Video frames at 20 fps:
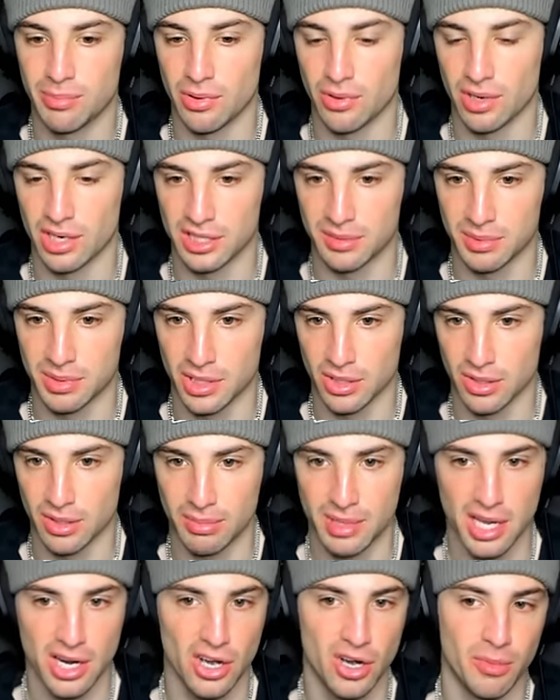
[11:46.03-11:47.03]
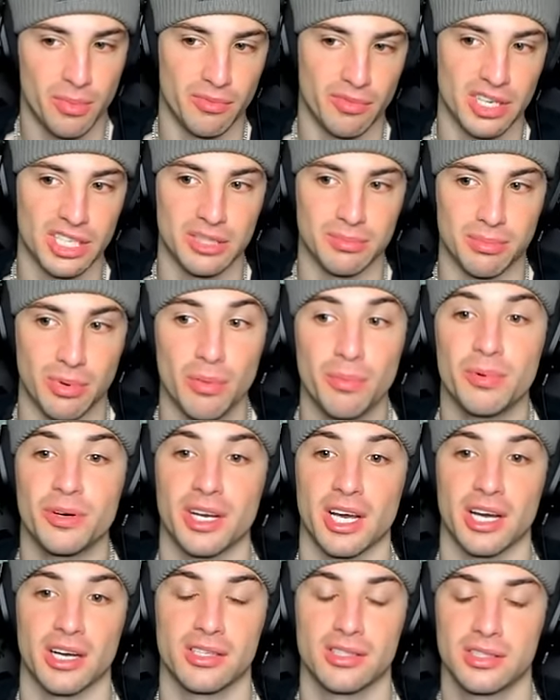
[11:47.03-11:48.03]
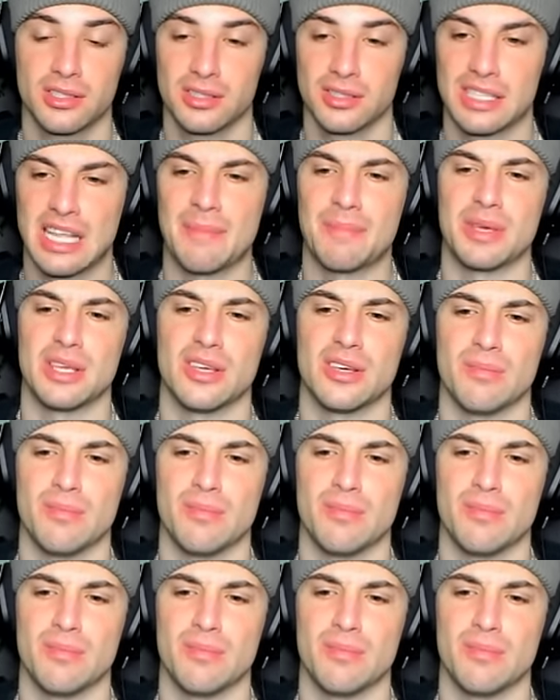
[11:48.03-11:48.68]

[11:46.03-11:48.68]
Bolt ends up doing. I'm kind of hoping Raging Bolt protects. That'd be